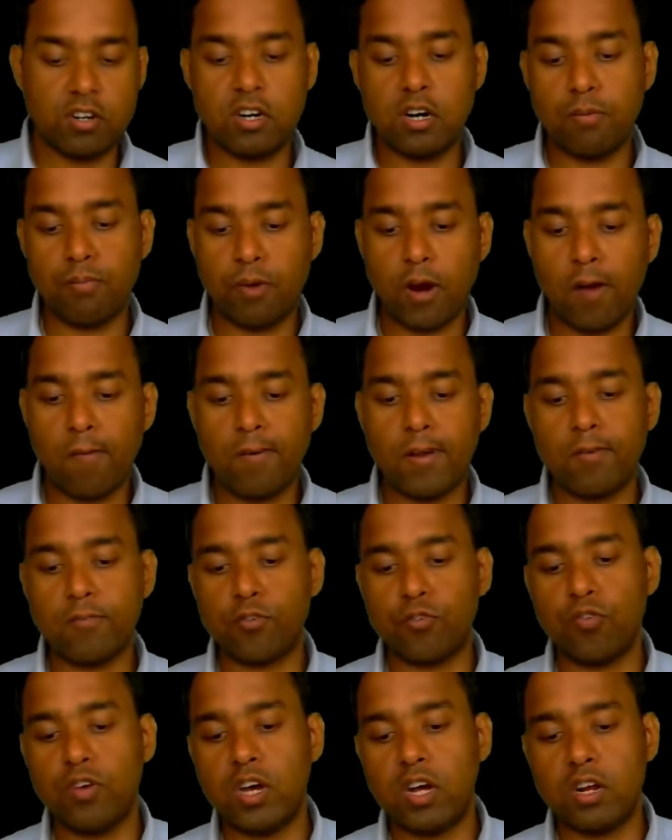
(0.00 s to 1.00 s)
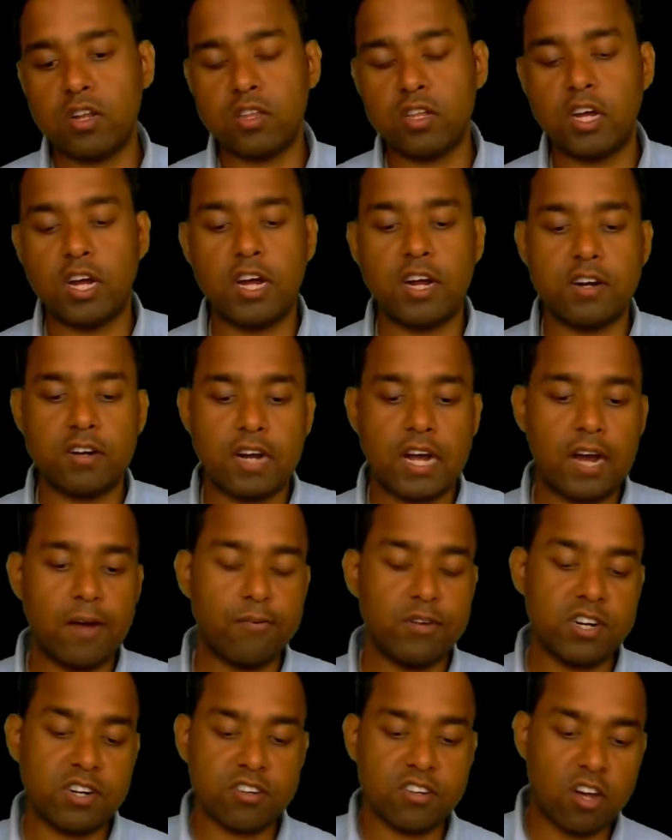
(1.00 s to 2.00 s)
problems where that
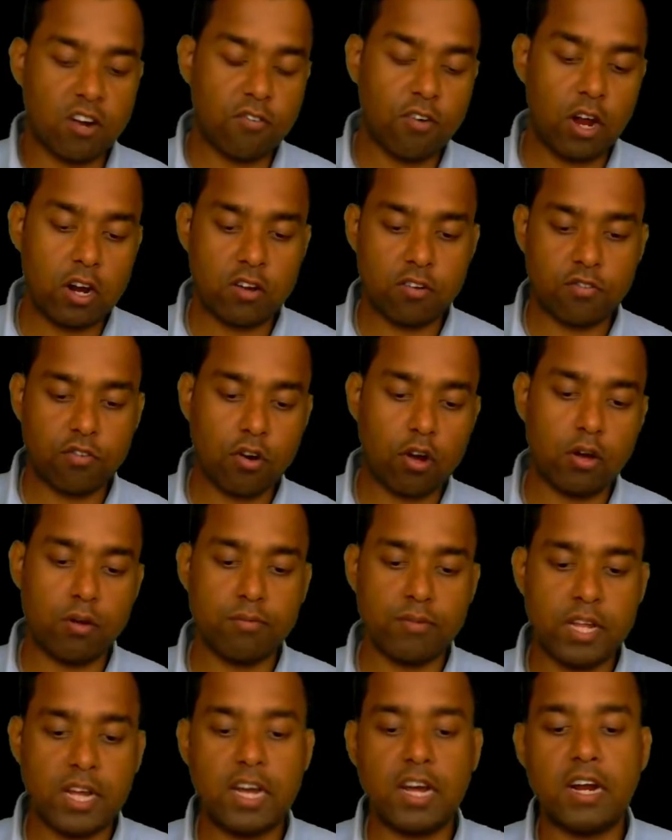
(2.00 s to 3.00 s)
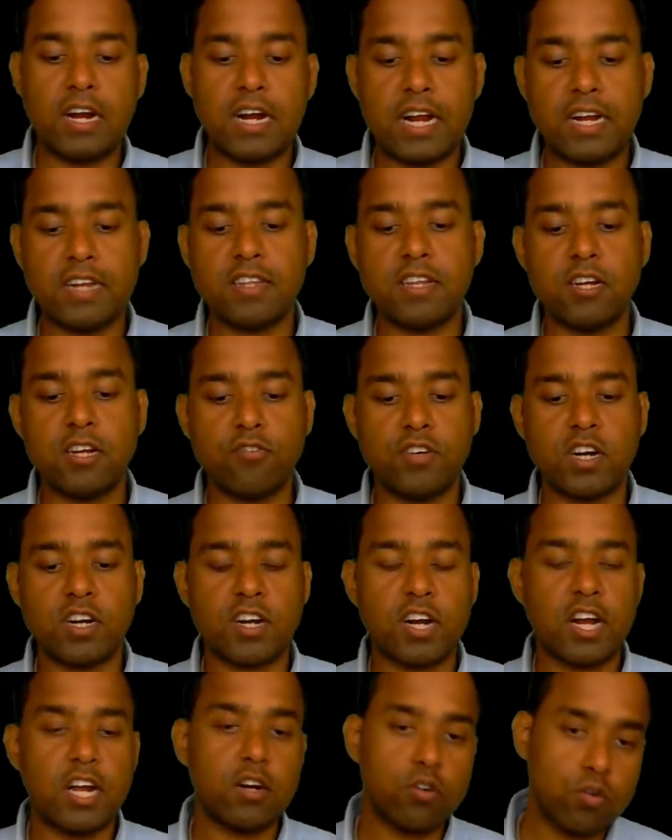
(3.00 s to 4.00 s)
objects are falling from there, and then we are
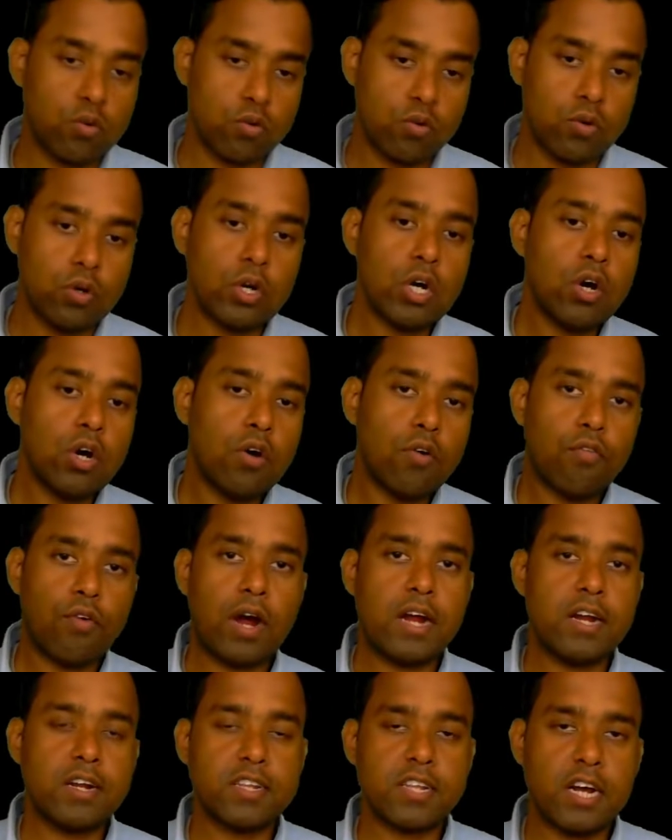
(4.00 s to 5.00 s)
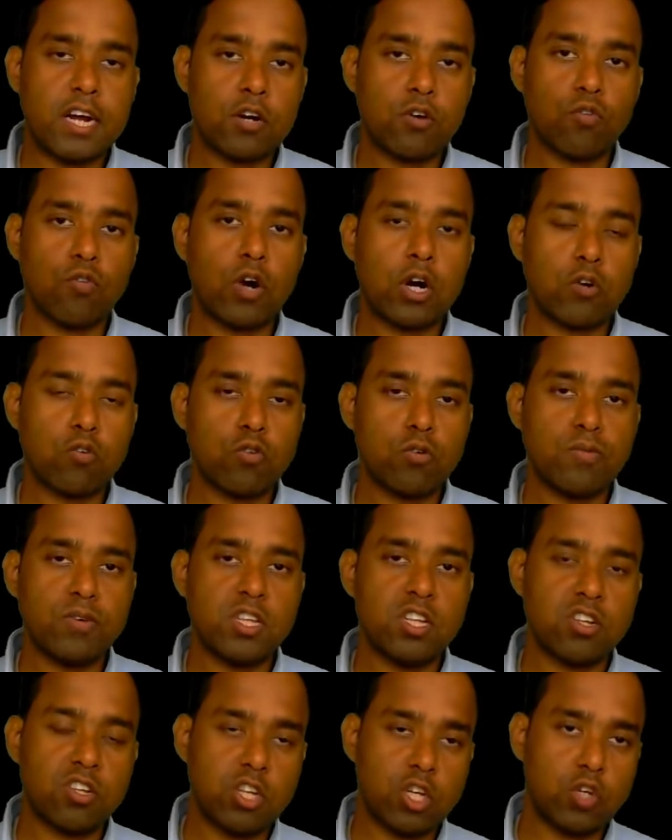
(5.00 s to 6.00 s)
trying to find that what would be
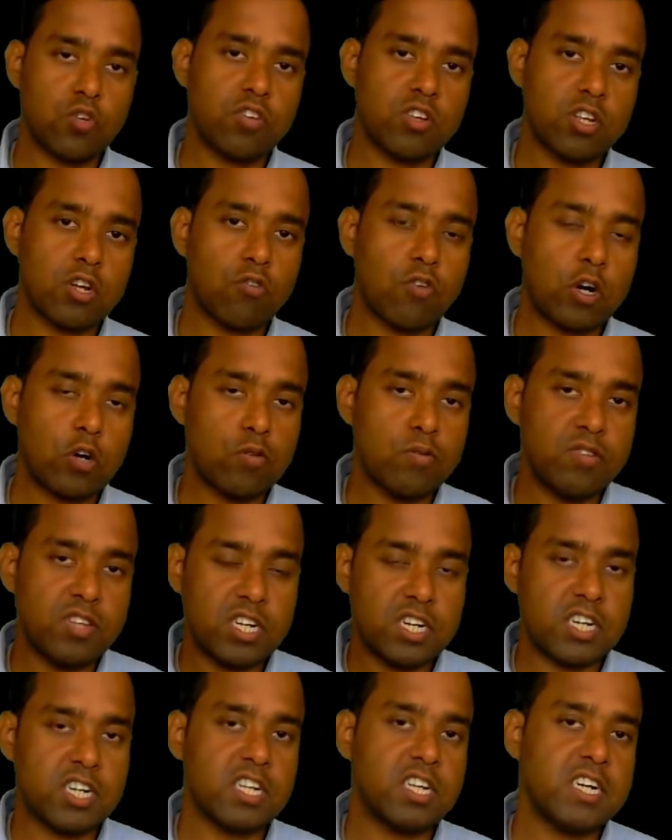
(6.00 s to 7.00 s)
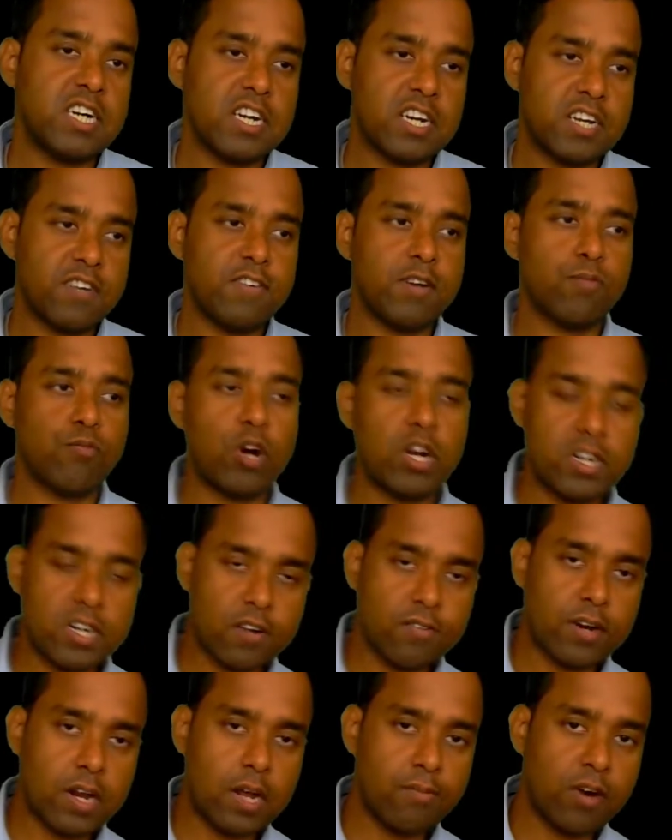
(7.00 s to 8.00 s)
the situation, what would be the energy at given point
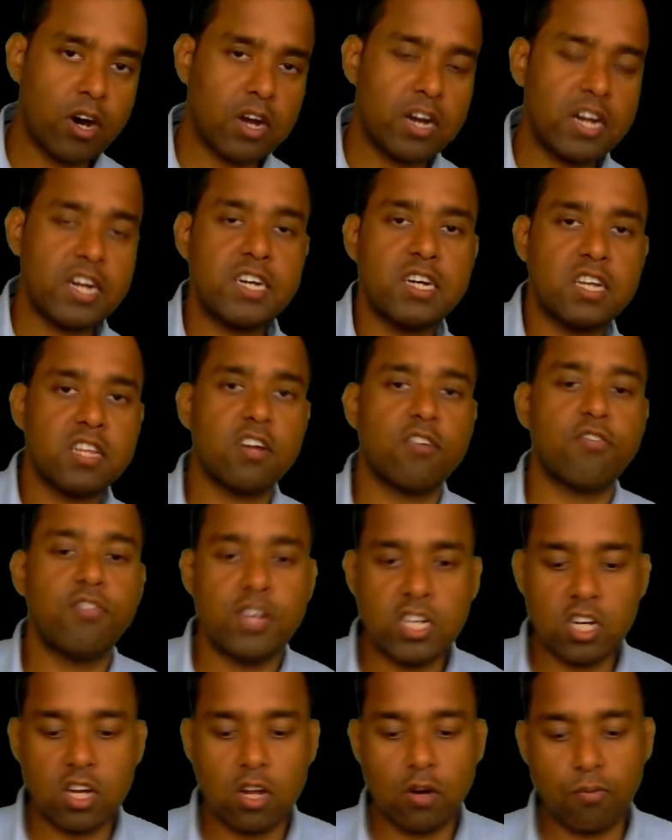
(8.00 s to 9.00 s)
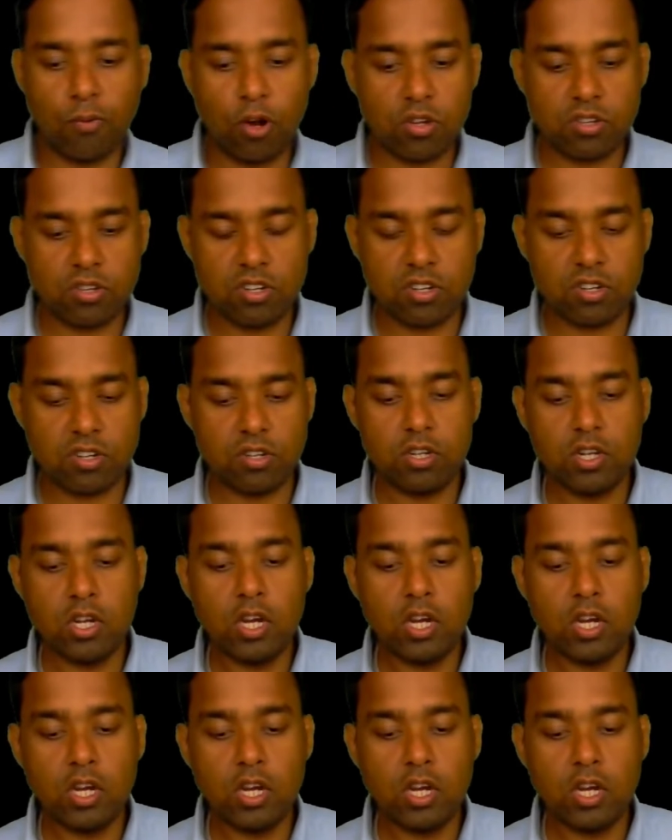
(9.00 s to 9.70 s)
of time, or any other physical process